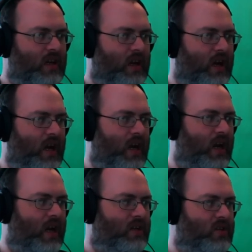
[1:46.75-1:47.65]

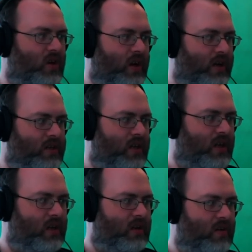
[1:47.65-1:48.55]
And a toilet.
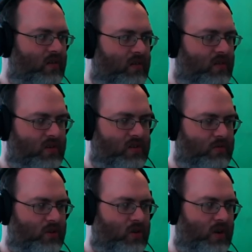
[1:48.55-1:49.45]
Doesn't
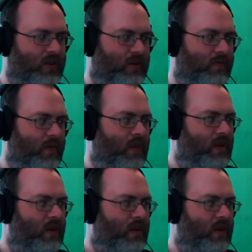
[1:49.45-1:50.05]
seem to do anything.